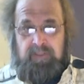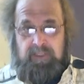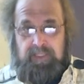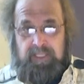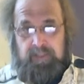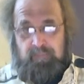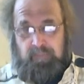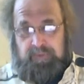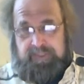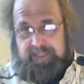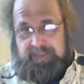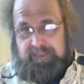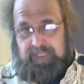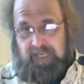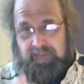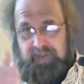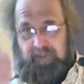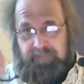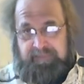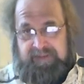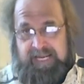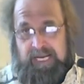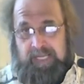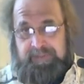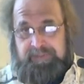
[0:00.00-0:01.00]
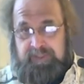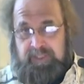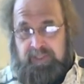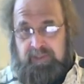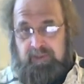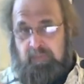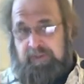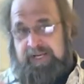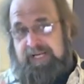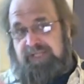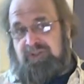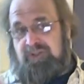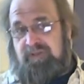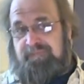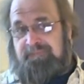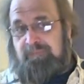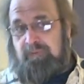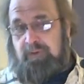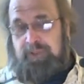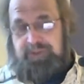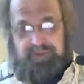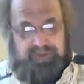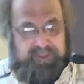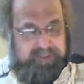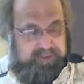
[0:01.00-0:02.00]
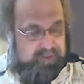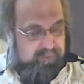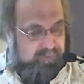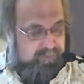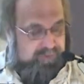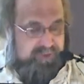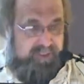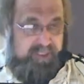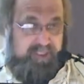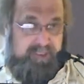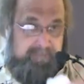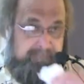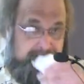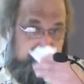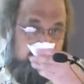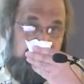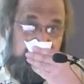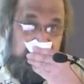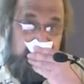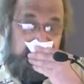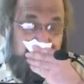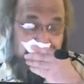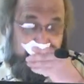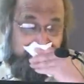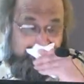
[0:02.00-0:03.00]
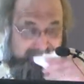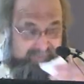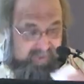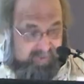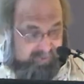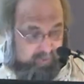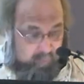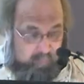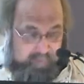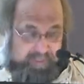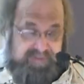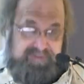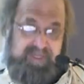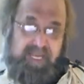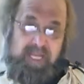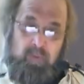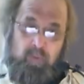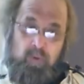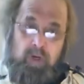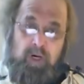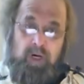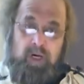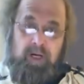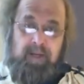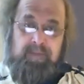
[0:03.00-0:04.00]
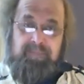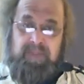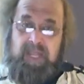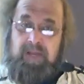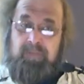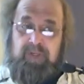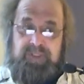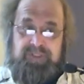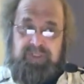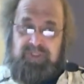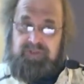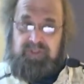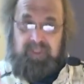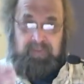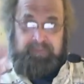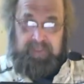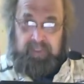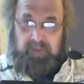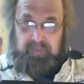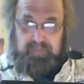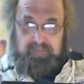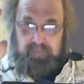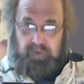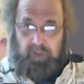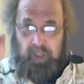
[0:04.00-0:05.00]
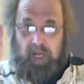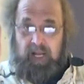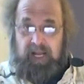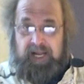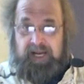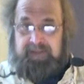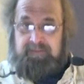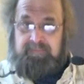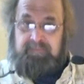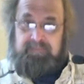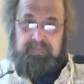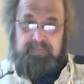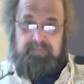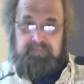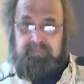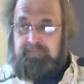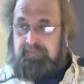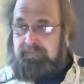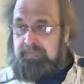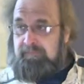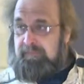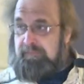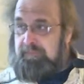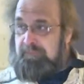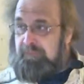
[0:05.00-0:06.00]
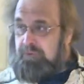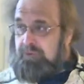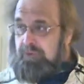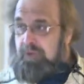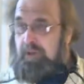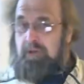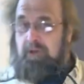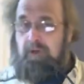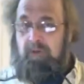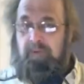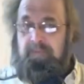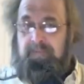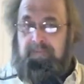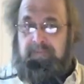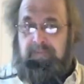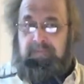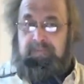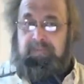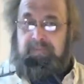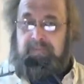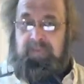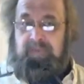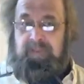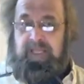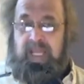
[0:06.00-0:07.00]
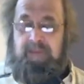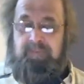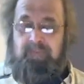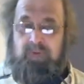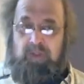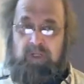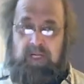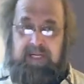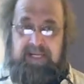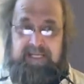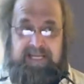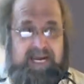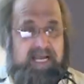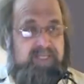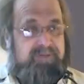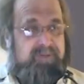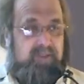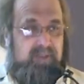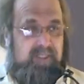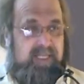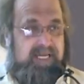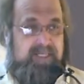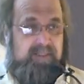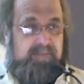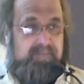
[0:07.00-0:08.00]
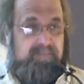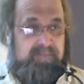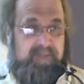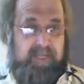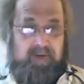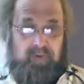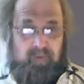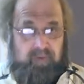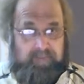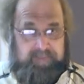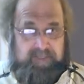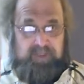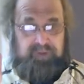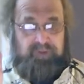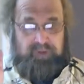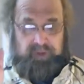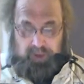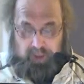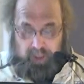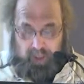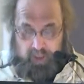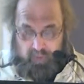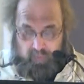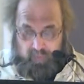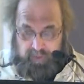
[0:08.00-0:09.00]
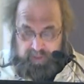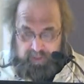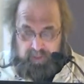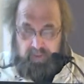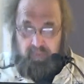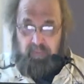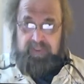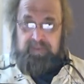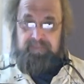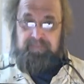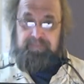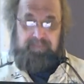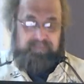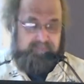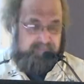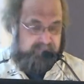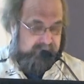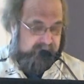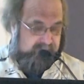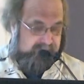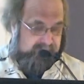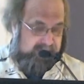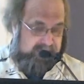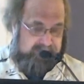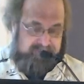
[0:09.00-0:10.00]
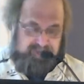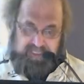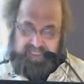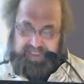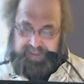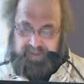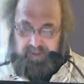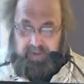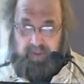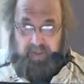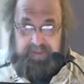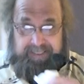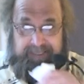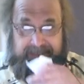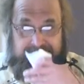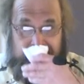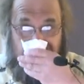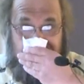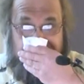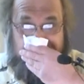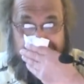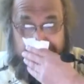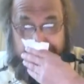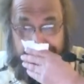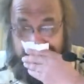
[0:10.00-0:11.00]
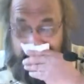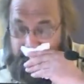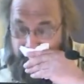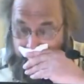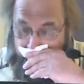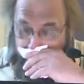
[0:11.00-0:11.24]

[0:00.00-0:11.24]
And when you're coming back the other way, it's the first thing you see. So where they were, they were just about gone. Truro, Cape Cod, Highland Light, they were about to go when things kind of go to hell here.